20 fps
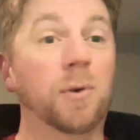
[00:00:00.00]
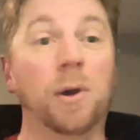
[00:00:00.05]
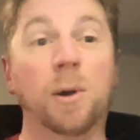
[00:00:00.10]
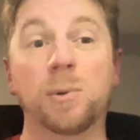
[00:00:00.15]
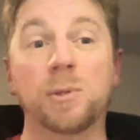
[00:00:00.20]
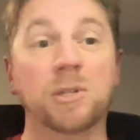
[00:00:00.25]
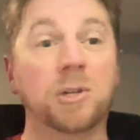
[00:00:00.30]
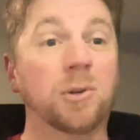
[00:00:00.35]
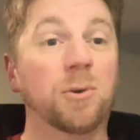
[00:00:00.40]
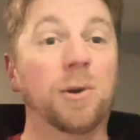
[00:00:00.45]
I
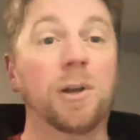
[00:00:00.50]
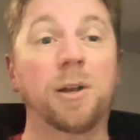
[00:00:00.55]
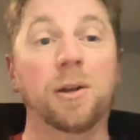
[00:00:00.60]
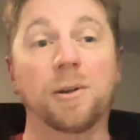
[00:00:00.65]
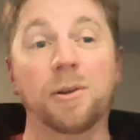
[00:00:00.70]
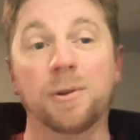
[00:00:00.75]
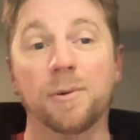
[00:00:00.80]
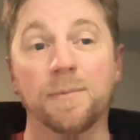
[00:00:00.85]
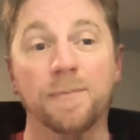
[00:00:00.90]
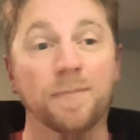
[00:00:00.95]
was a creator.
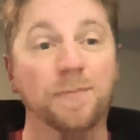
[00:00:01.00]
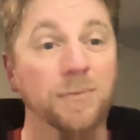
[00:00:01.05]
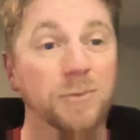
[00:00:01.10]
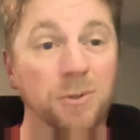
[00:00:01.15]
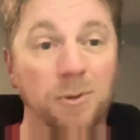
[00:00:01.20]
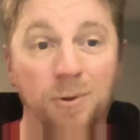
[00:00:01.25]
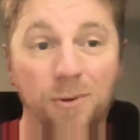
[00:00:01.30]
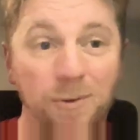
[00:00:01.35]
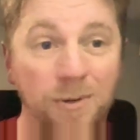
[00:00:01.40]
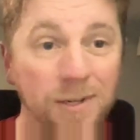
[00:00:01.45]

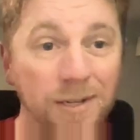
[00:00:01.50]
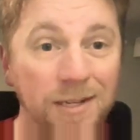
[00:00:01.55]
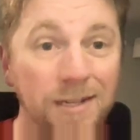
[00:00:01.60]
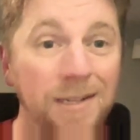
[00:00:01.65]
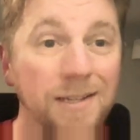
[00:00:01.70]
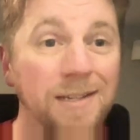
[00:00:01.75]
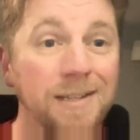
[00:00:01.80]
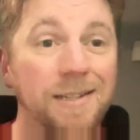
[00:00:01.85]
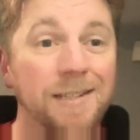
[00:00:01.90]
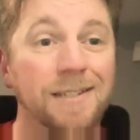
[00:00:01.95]
So
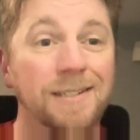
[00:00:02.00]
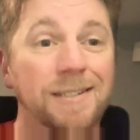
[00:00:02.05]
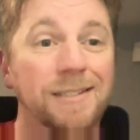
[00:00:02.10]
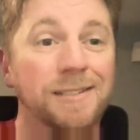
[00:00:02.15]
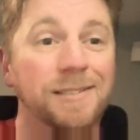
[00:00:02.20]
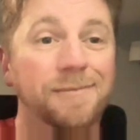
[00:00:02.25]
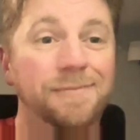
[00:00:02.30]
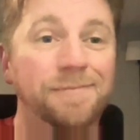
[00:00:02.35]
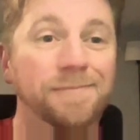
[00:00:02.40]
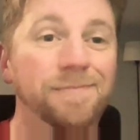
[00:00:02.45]

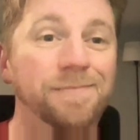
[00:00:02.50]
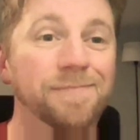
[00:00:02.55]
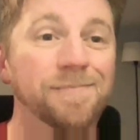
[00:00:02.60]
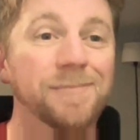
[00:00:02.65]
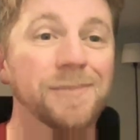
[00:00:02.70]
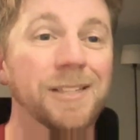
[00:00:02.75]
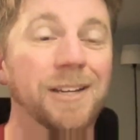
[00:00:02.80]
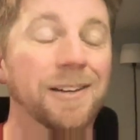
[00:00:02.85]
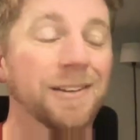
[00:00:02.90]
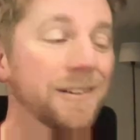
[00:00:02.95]

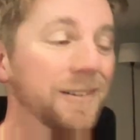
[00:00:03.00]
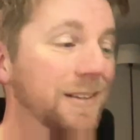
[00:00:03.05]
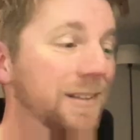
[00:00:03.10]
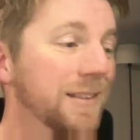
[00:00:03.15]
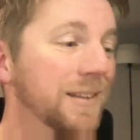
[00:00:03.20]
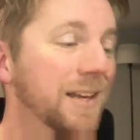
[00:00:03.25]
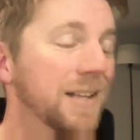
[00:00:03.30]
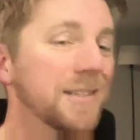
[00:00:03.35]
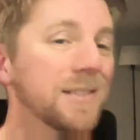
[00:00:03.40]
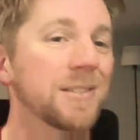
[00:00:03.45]
yeah,
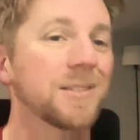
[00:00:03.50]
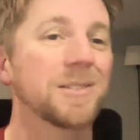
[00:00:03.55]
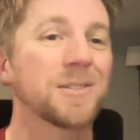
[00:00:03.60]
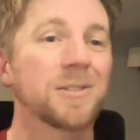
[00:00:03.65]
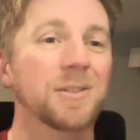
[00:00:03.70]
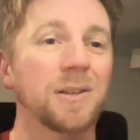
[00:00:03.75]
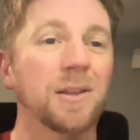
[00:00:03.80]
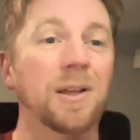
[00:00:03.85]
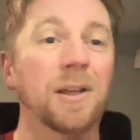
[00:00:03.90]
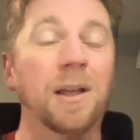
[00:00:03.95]

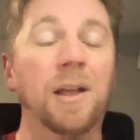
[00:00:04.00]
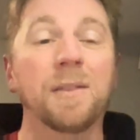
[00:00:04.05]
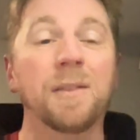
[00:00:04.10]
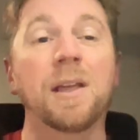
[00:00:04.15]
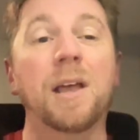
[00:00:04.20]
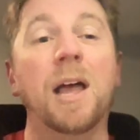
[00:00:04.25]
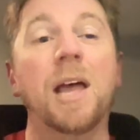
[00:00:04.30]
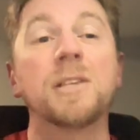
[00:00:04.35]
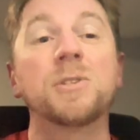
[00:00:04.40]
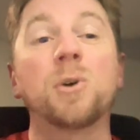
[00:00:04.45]
that's
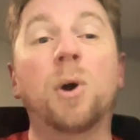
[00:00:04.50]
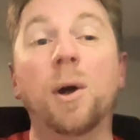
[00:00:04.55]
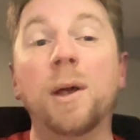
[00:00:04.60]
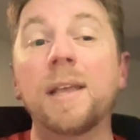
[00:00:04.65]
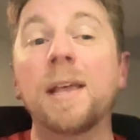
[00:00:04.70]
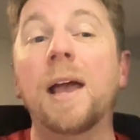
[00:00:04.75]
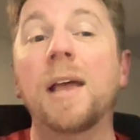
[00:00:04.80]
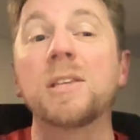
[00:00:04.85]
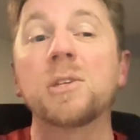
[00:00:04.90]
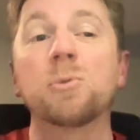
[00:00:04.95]
as
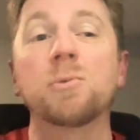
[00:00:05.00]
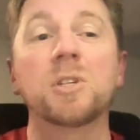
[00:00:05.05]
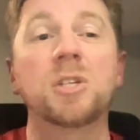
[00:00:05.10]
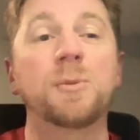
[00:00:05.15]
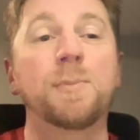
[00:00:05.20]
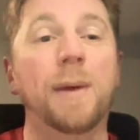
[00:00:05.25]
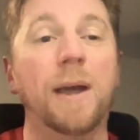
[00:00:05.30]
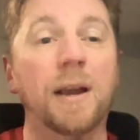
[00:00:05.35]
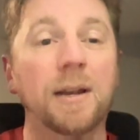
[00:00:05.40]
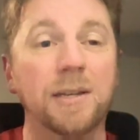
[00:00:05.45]
a
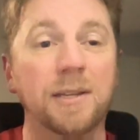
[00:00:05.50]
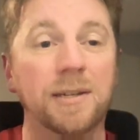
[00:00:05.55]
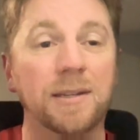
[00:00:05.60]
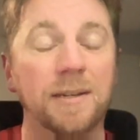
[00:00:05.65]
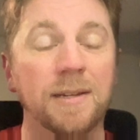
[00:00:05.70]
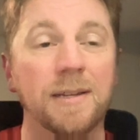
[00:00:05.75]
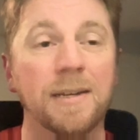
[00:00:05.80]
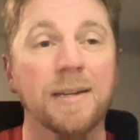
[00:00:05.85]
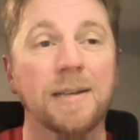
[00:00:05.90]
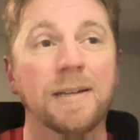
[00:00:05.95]
respect.
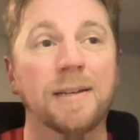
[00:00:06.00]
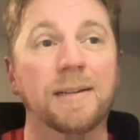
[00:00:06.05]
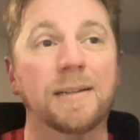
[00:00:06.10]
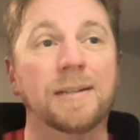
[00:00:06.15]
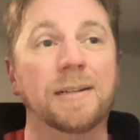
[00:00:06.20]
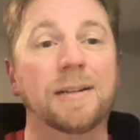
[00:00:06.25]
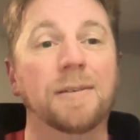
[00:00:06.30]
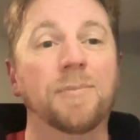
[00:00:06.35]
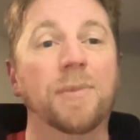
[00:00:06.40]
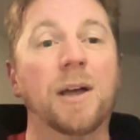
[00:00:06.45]

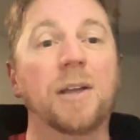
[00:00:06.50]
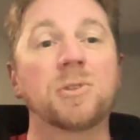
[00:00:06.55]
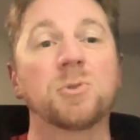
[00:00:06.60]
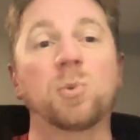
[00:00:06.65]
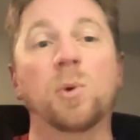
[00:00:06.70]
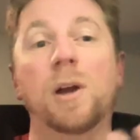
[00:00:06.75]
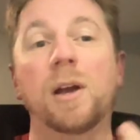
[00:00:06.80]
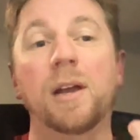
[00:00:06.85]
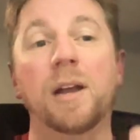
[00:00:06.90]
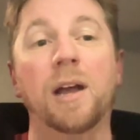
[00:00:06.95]
That's
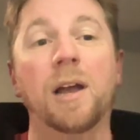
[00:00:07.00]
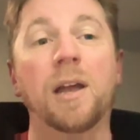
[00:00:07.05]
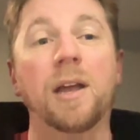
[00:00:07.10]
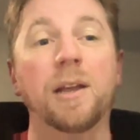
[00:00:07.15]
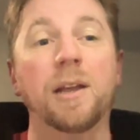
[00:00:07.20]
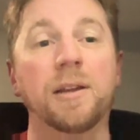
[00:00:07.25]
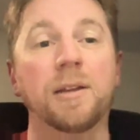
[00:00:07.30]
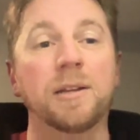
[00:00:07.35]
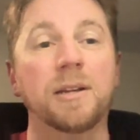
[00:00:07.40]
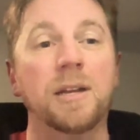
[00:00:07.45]
why
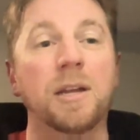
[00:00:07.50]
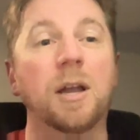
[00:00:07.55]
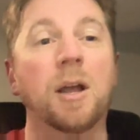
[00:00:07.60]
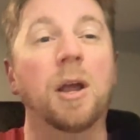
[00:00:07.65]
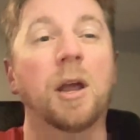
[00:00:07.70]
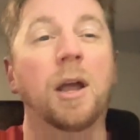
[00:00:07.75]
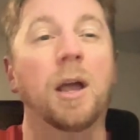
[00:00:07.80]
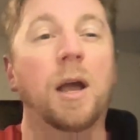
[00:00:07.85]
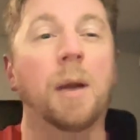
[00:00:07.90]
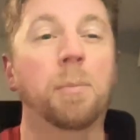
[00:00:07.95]
I
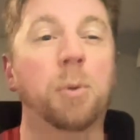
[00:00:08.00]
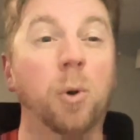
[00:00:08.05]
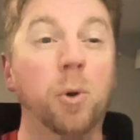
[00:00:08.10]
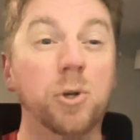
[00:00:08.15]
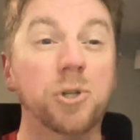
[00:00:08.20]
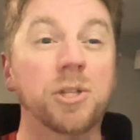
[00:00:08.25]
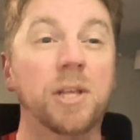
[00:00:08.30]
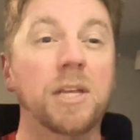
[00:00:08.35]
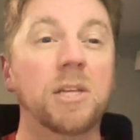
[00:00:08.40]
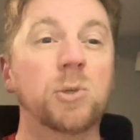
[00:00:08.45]

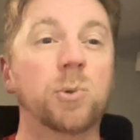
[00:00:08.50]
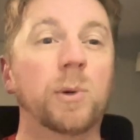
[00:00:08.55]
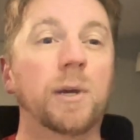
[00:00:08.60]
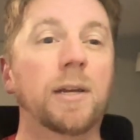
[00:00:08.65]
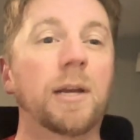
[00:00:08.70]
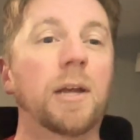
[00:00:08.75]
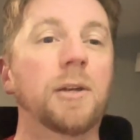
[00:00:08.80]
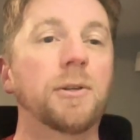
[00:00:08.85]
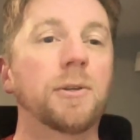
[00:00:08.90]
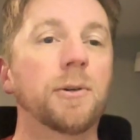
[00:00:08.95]
approach things the way
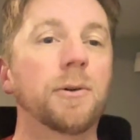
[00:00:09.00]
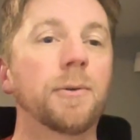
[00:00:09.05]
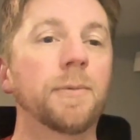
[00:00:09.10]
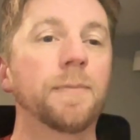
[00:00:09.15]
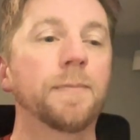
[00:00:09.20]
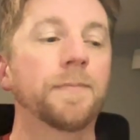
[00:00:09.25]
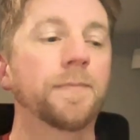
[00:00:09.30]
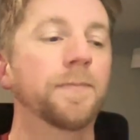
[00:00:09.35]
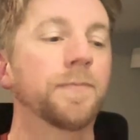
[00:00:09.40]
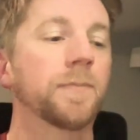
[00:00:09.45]
I do.
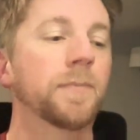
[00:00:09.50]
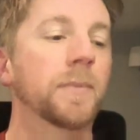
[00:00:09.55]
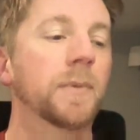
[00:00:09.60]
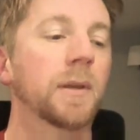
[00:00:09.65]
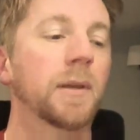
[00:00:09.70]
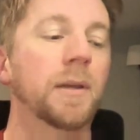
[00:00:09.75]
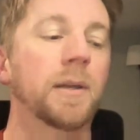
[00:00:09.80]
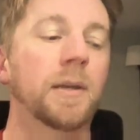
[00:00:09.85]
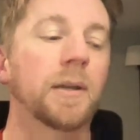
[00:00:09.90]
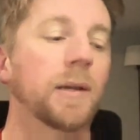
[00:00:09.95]

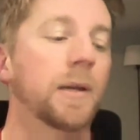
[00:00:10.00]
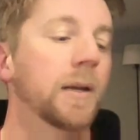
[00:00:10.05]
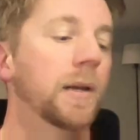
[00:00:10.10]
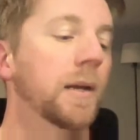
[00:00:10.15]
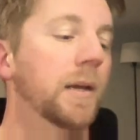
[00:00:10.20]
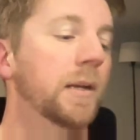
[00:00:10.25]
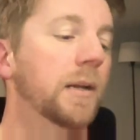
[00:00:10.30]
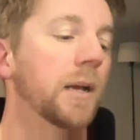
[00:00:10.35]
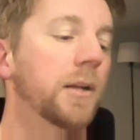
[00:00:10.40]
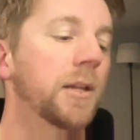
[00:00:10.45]

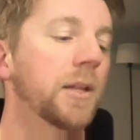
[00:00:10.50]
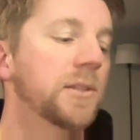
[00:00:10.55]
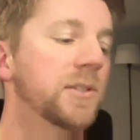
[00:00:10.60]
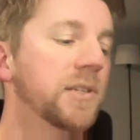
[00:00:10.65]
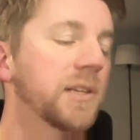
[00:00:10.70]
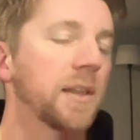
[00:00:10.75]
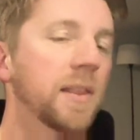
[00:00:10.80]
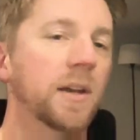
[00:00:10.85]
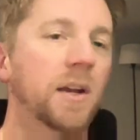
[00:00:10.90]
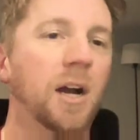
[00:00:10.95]
And I did
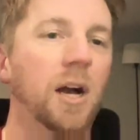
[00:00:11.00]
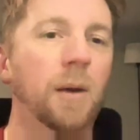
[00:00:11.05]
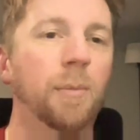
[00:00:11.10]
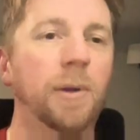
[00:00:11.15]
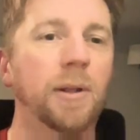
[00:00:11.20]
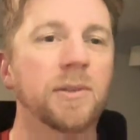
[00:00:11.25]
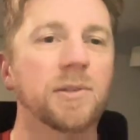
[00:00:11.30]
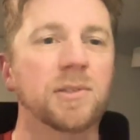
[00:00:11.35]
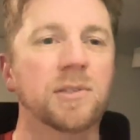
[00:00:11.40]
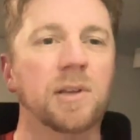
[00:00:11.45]
see in the
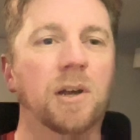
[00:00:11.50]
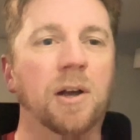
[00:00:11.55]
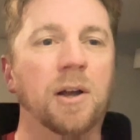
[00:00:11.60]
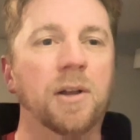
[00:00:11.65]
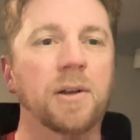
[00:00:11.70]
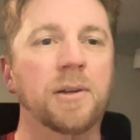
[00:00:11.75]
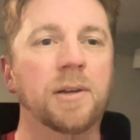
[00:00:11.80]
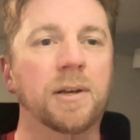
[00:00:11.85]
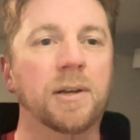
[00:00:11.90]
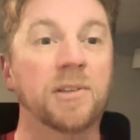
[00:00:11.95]
comments
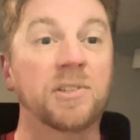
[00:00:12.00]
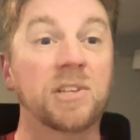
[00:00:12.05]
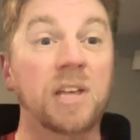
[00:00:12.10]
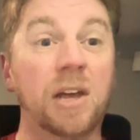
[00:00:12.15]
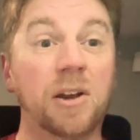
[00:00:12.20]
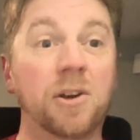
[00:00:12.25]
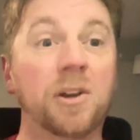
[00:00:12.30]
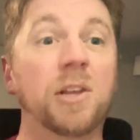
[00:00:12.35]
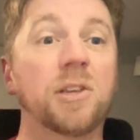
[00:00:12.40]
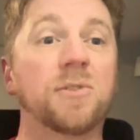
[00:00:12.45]
on
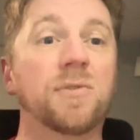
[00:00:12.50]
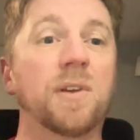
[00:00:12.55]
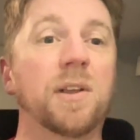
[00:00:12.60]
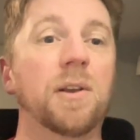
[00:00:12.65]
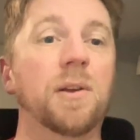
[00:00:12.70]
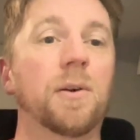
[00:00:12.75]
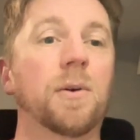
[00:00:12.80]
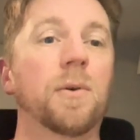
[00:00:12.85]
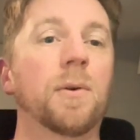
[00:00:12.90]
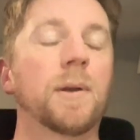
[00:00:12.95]
Saturday's
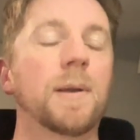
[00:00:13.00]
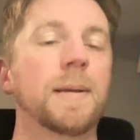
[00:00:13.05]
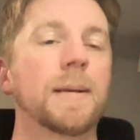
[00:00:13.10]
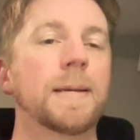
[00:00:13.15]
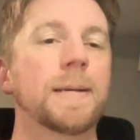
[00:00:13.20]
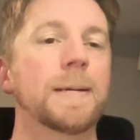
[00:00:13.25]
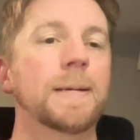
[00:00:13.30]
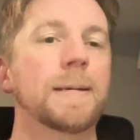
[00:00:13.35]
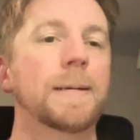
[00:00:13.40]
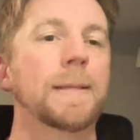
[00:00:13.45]
video
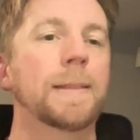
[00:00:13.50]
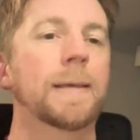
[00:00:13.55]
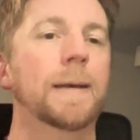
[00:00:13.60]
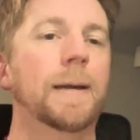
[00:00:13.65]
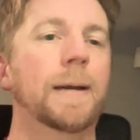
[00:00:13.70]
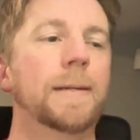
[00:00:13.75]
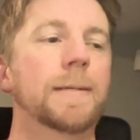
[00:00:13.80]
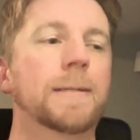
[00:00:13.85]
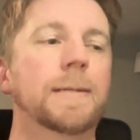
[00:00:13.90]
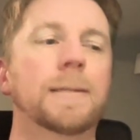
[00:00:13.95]

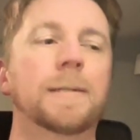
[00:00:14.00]
that